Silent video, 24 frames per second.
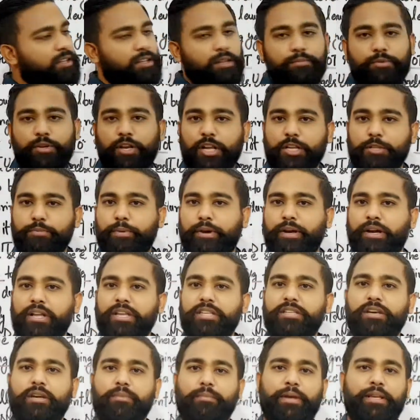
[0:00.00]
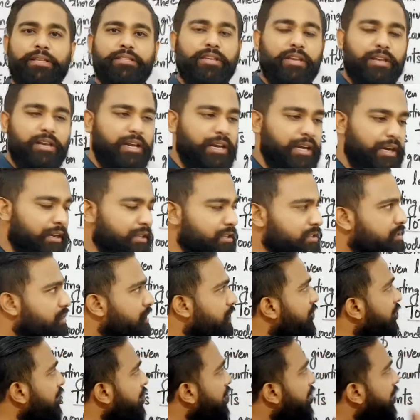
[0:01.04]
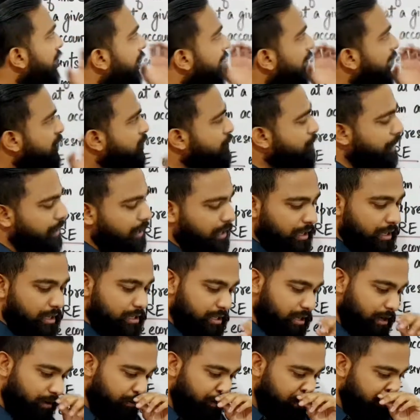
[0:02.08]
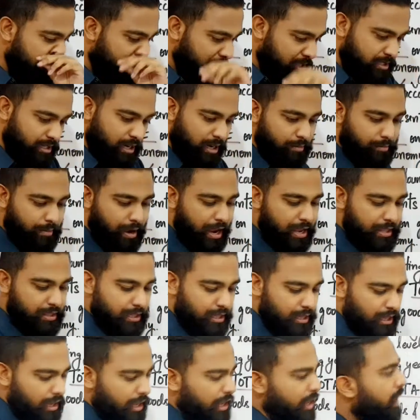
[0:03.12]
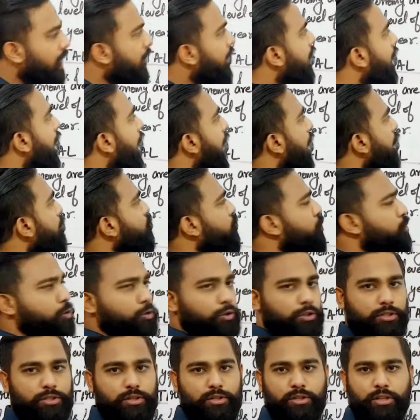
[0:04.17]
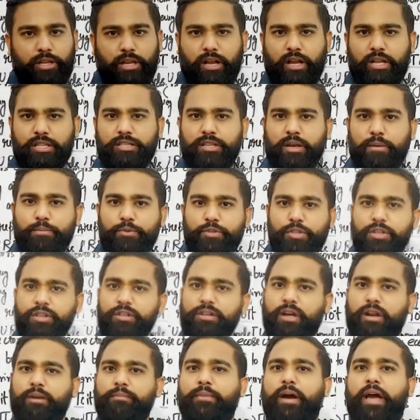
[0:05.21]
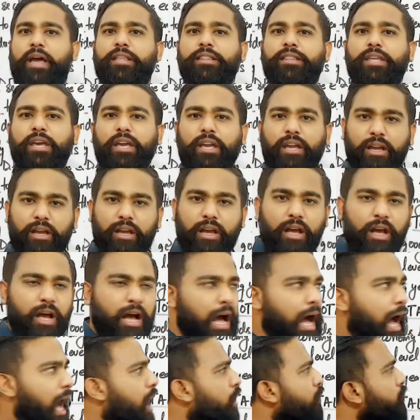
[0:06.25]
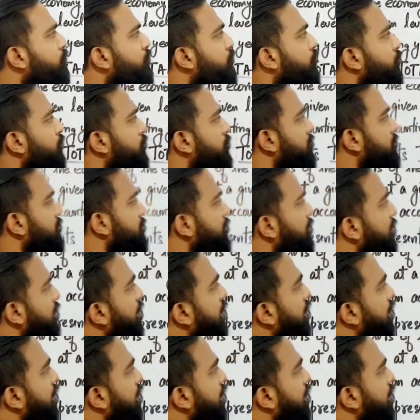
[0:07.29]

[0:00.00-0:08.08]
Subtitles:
consumption expenditure? Basically, it is the expenditure which is done by the households, the consumption done by the households.